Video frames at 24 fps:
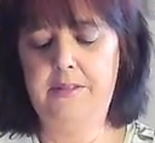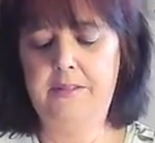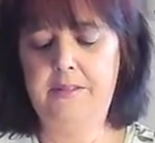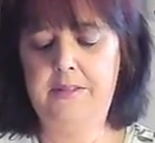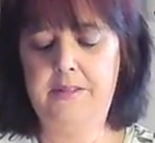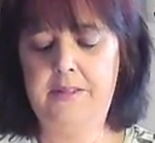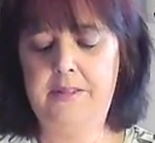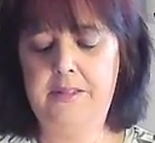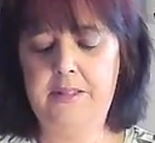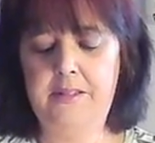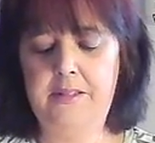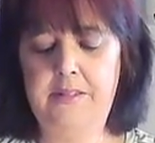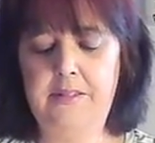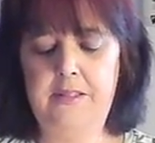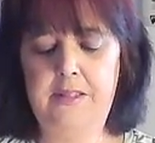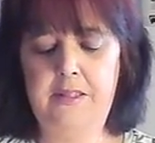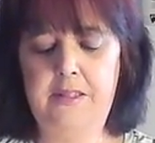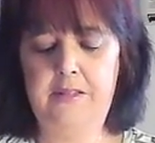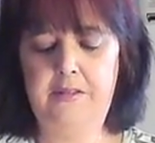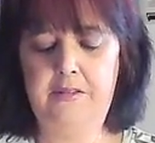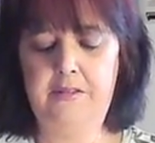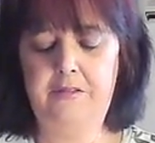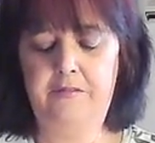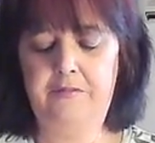
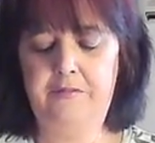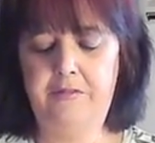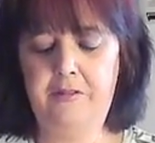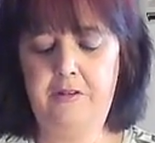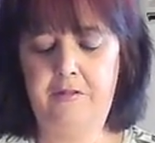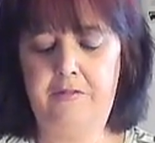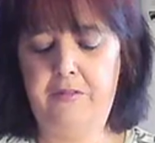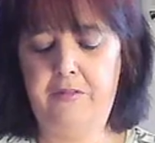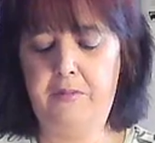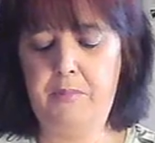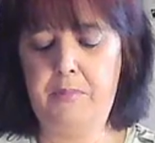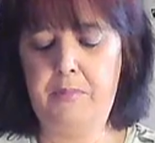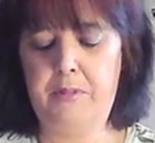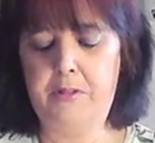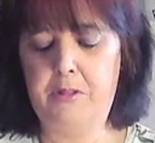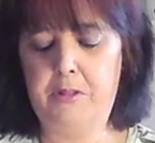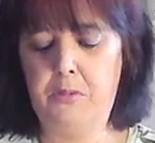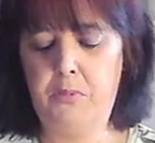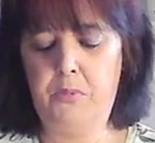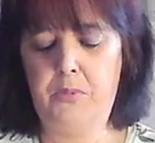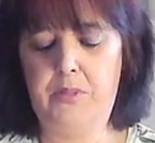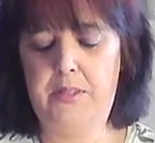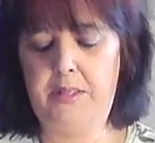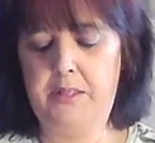16th of November
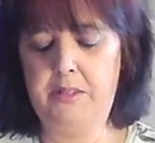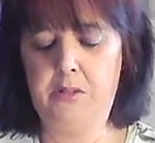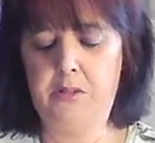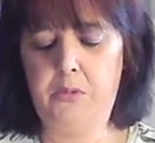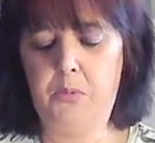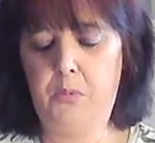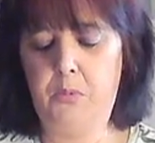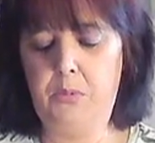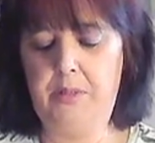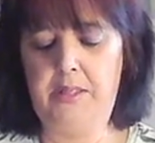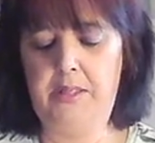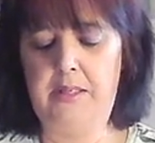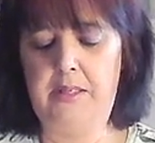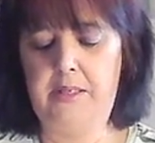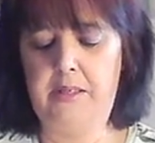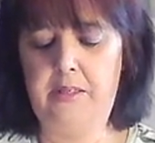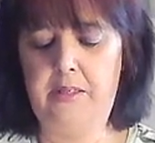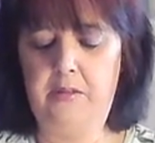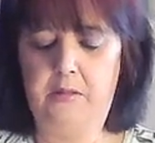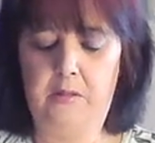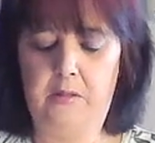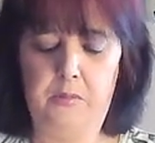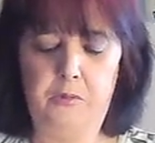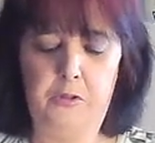2020.
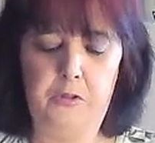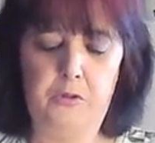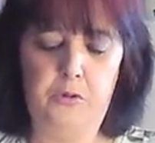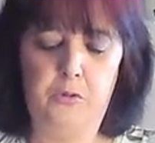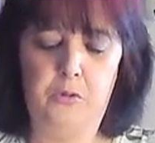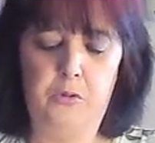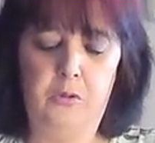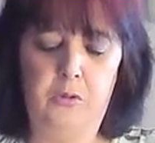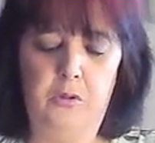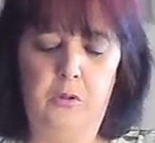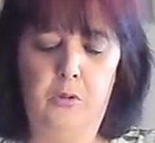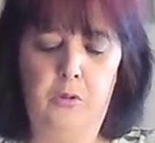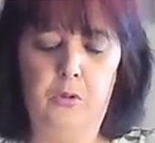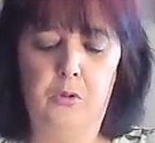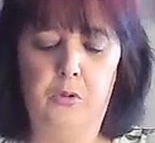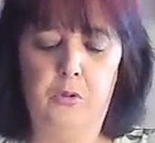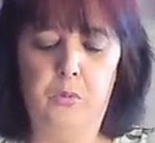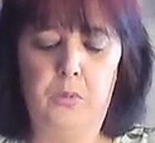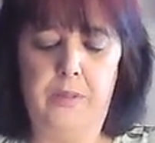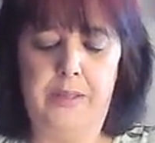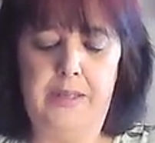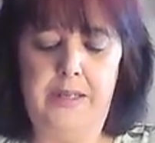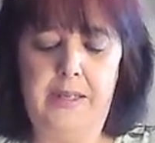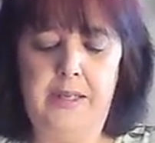I'm sure all
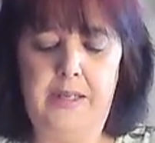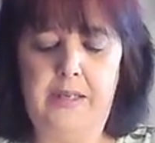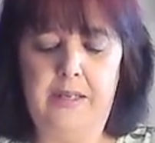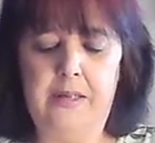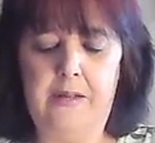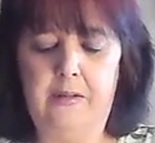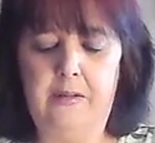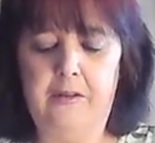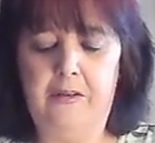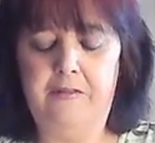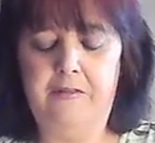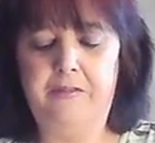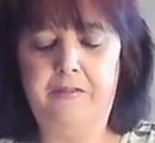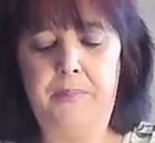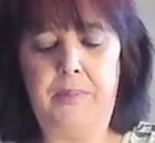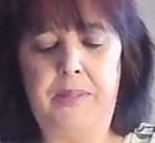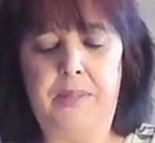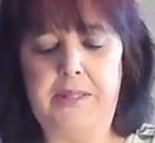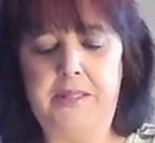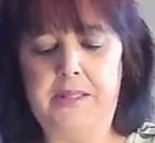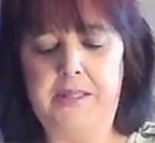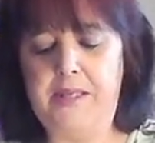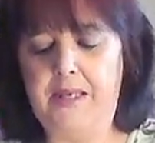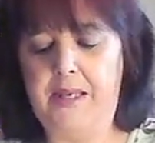week I've
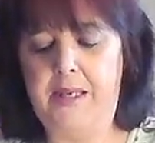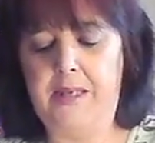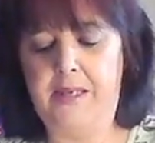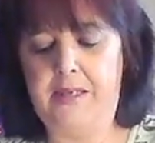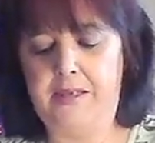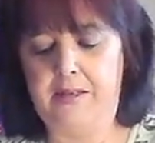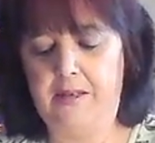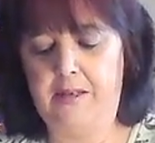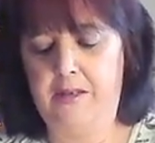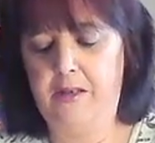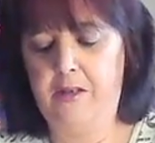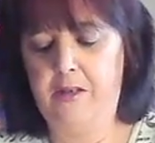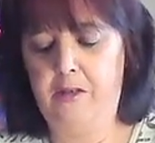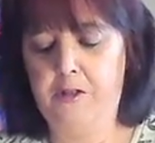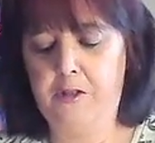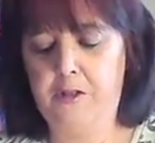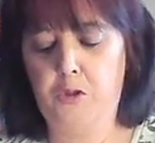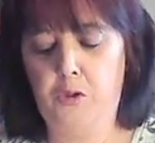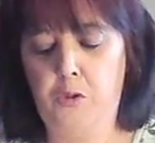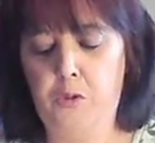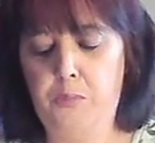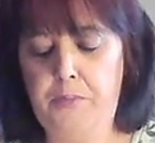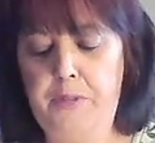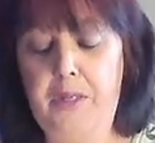been saying
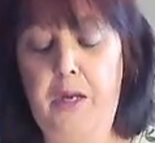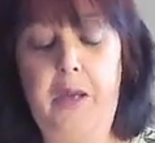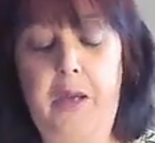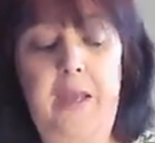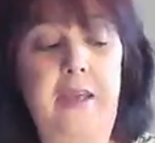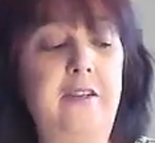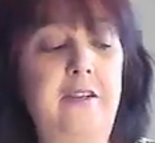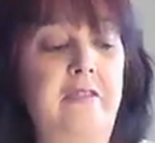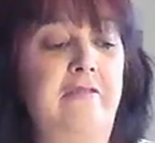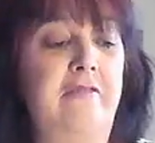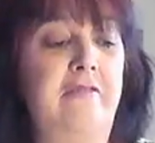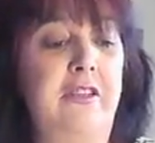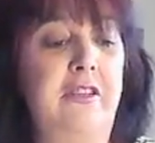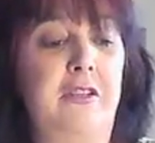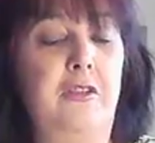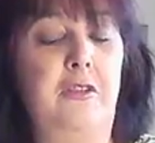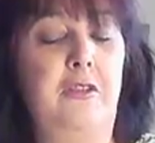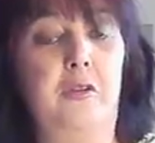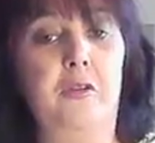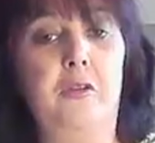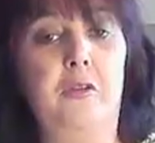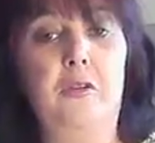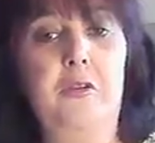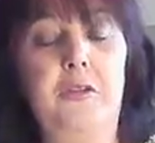Scorpio. I had to
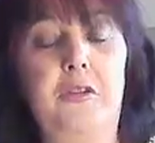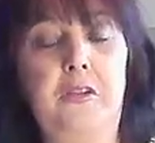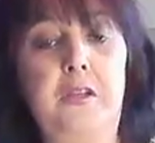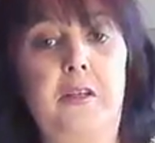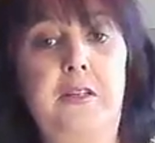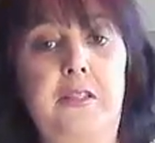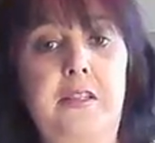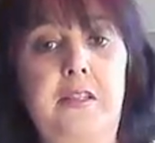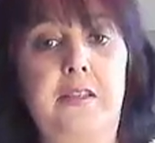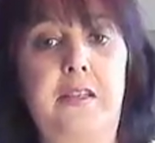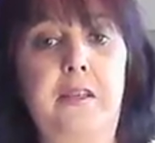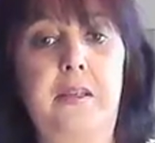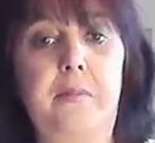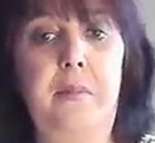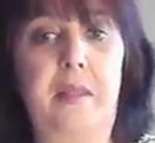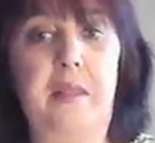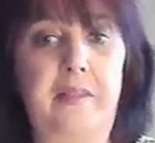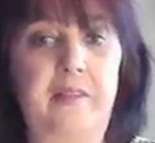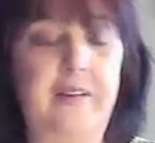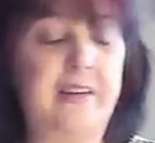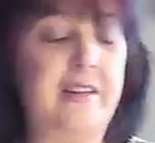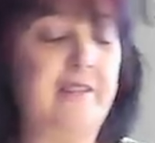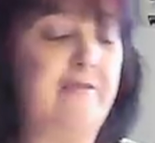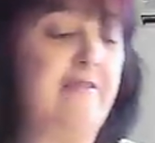redo because I did their
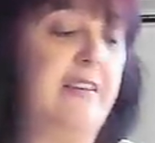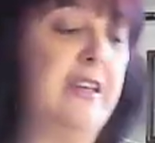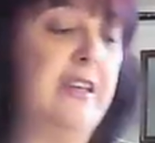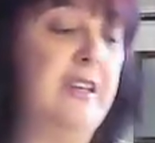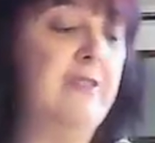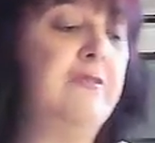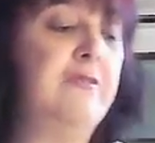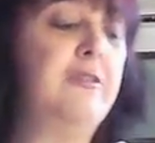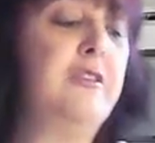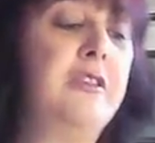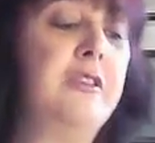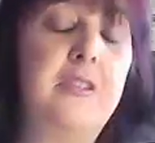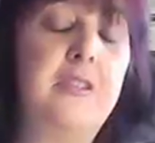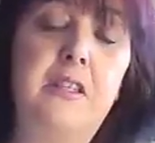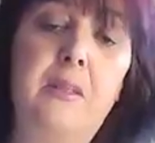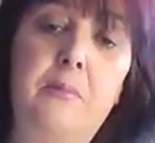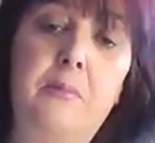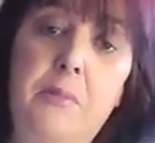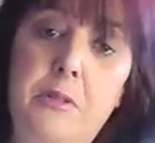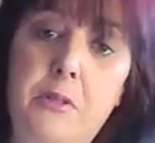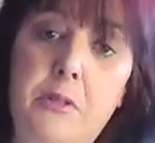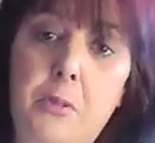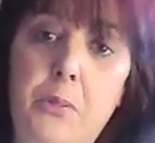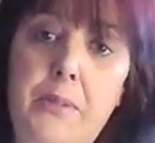monthly reading for
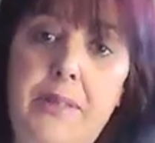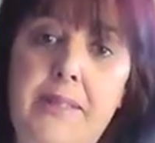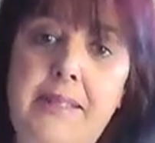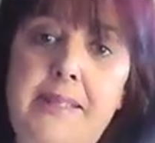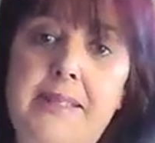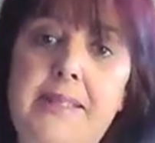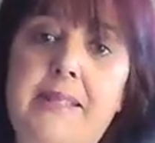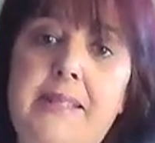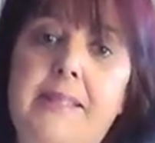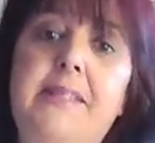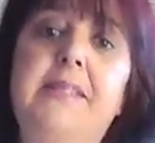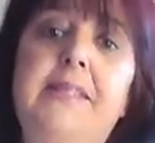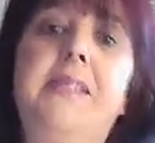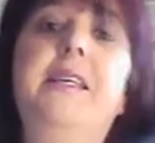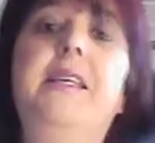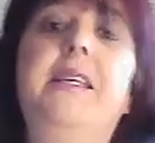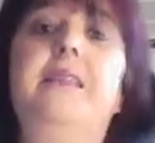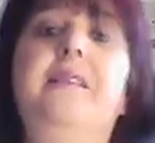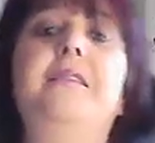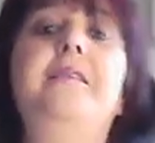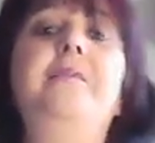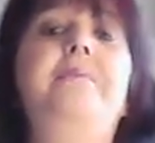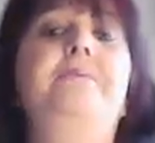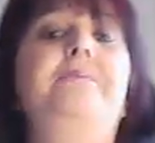December
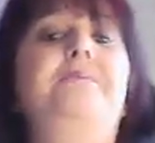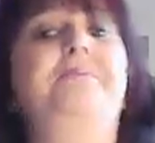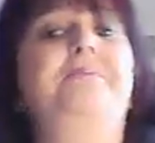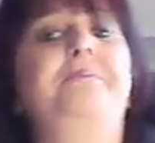2016,